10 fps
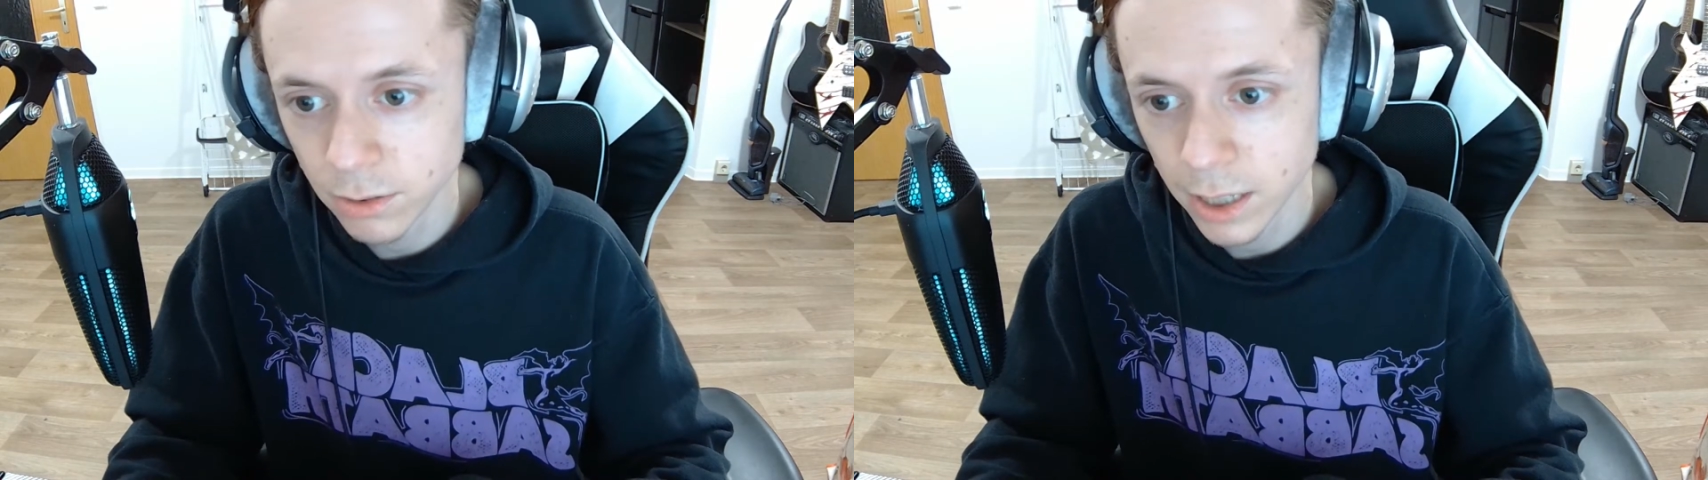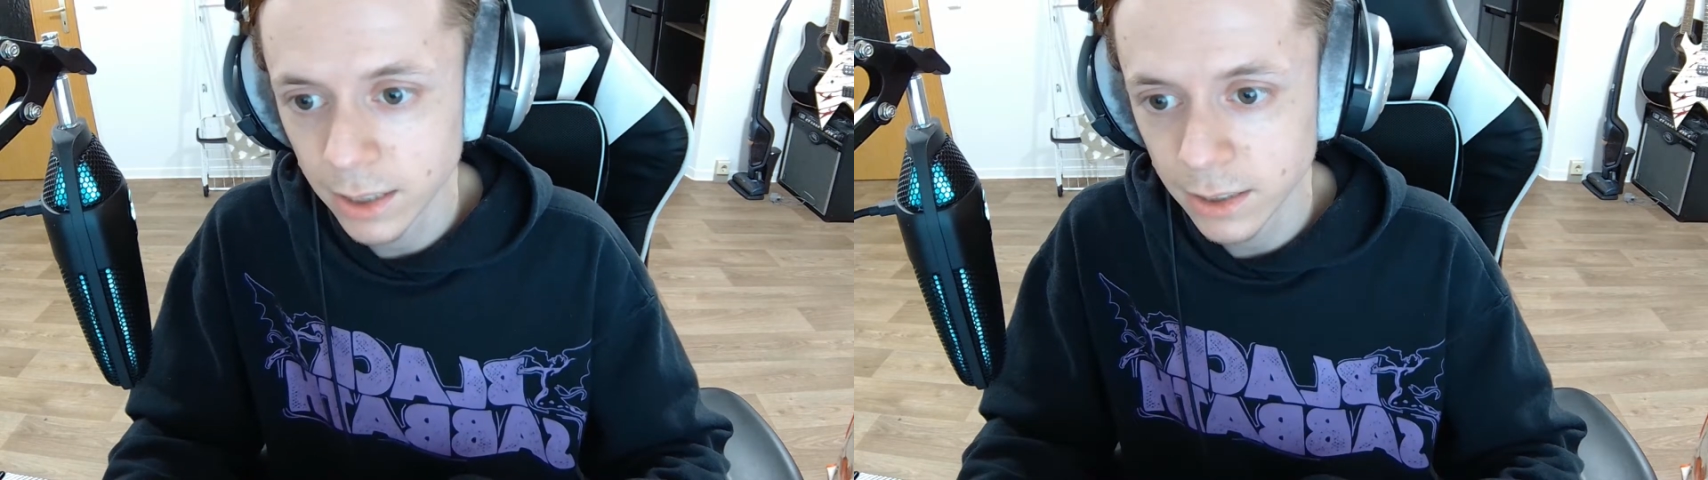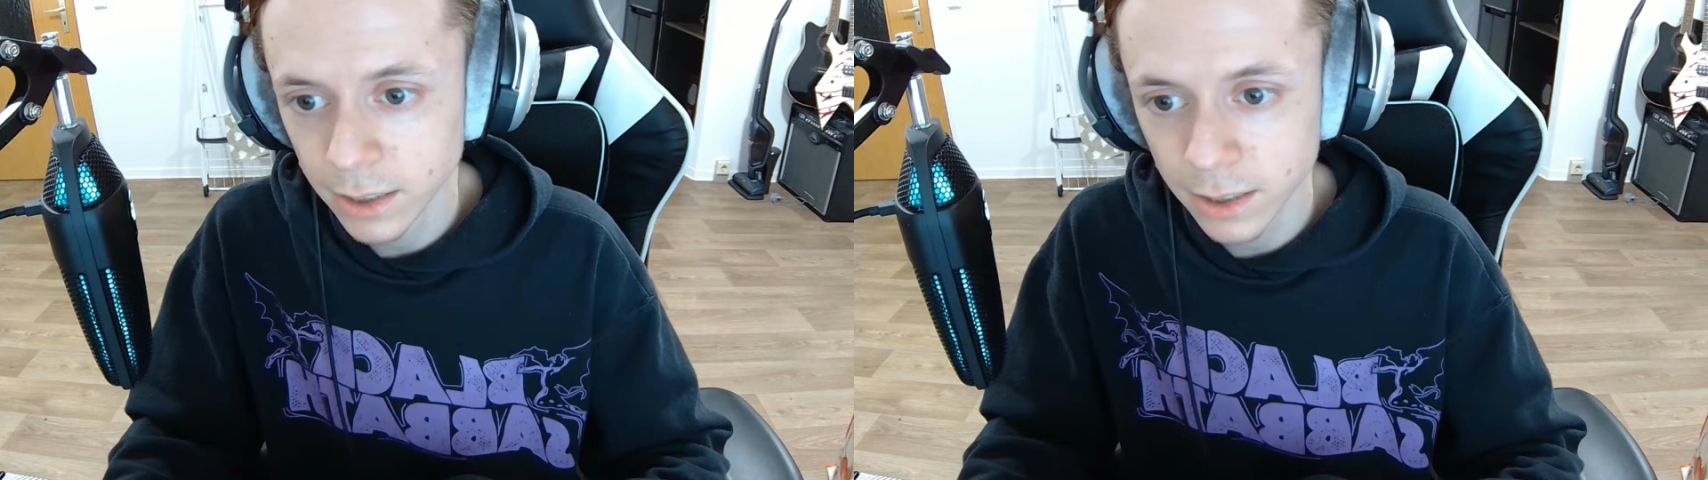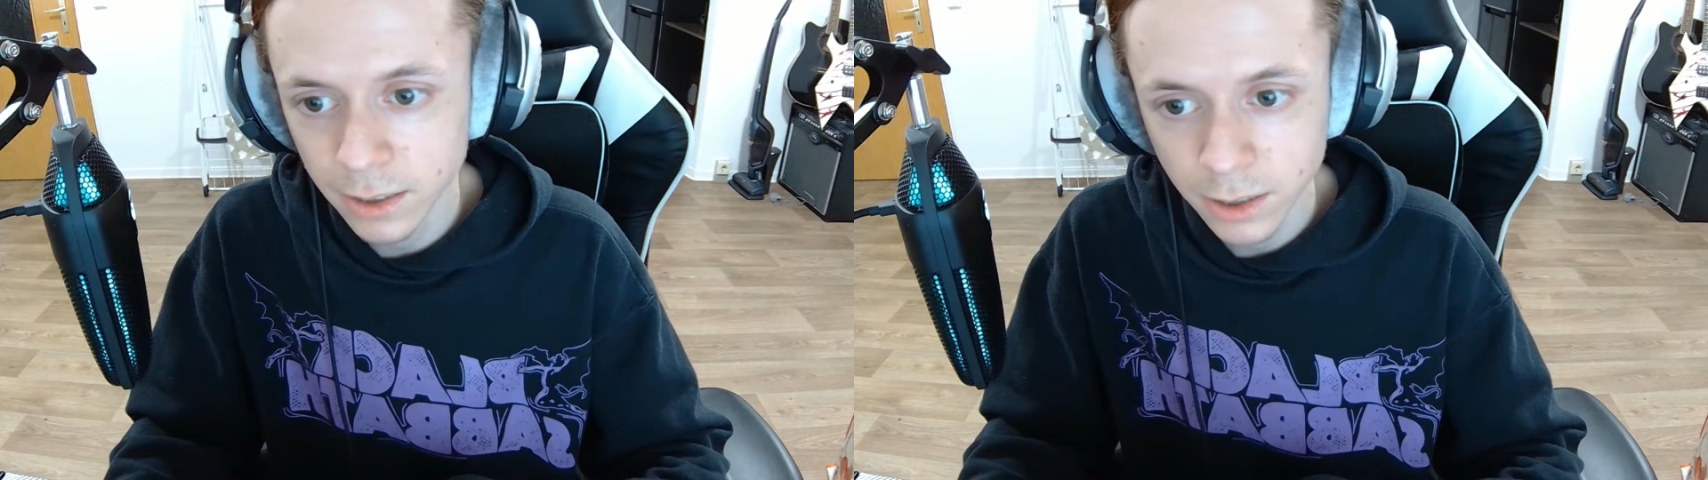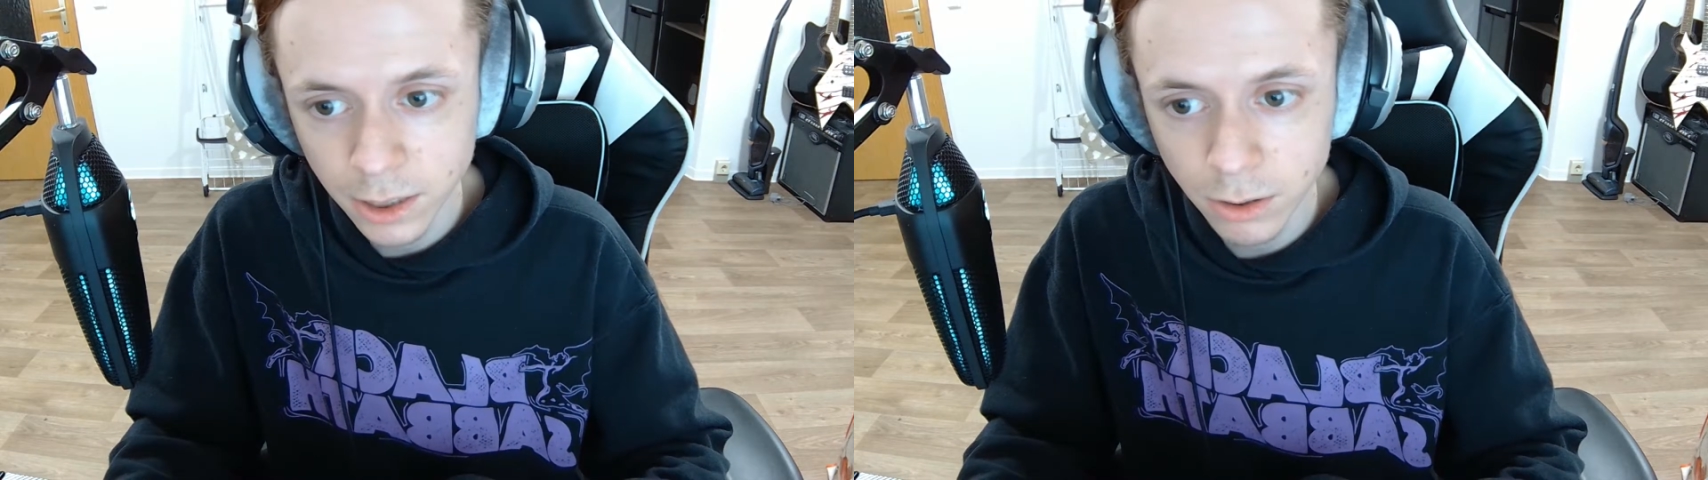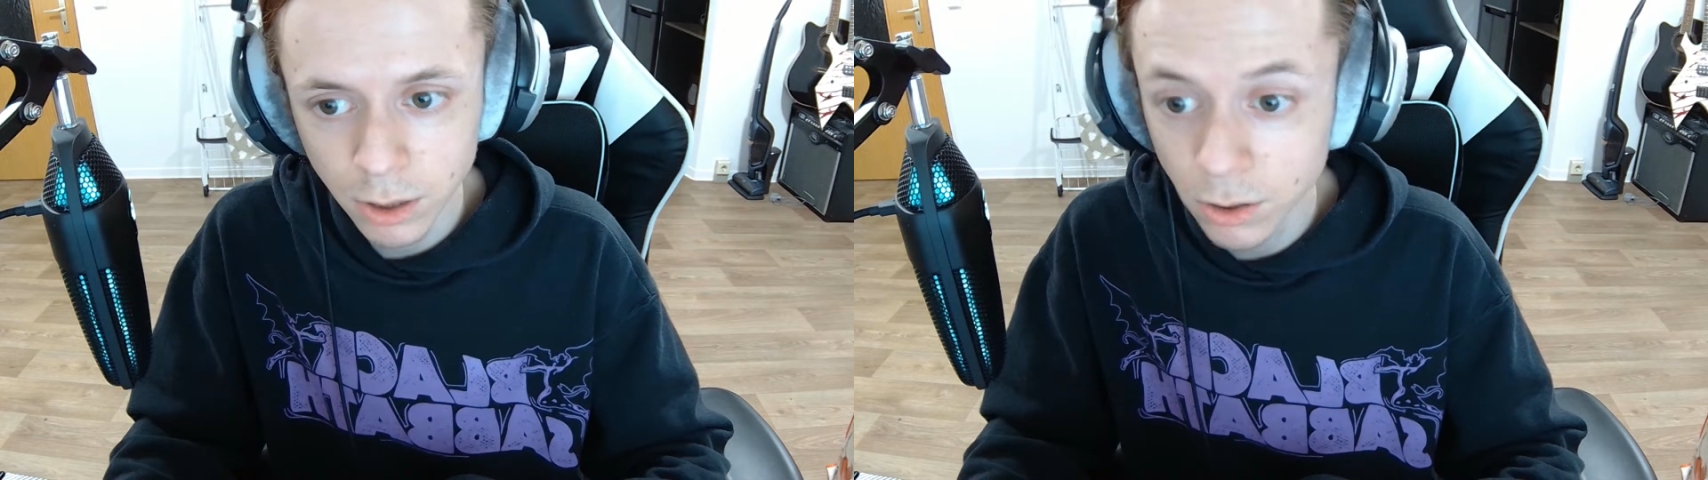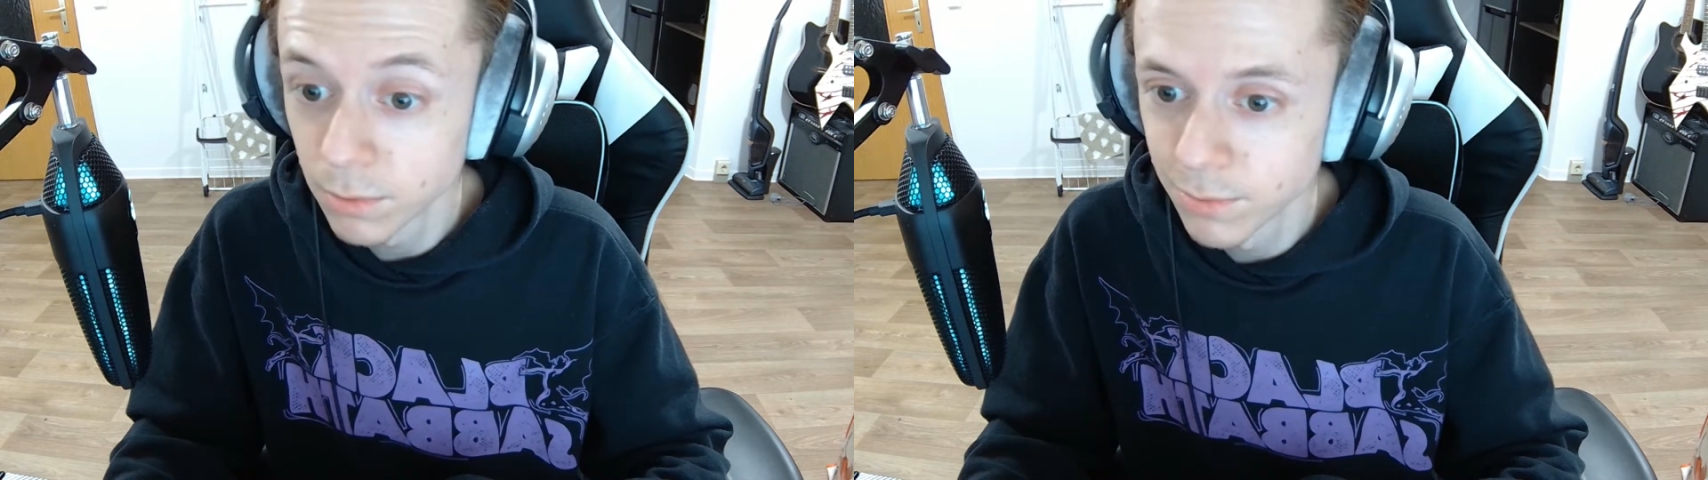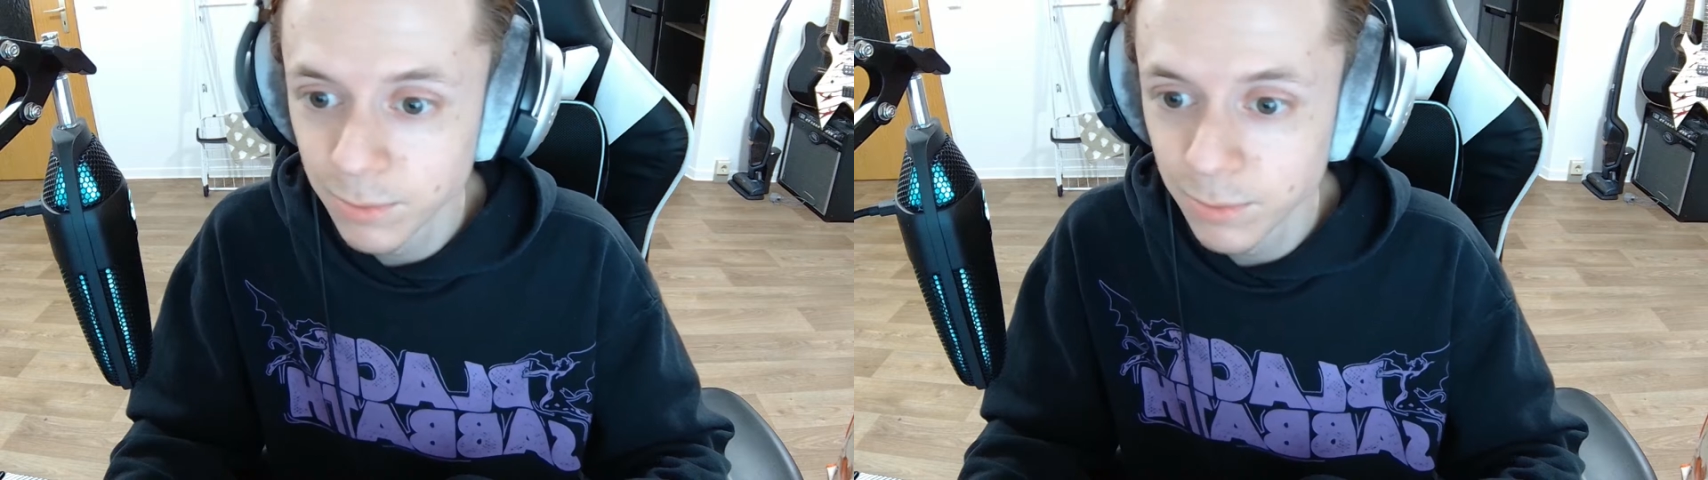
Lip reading: 90 euro,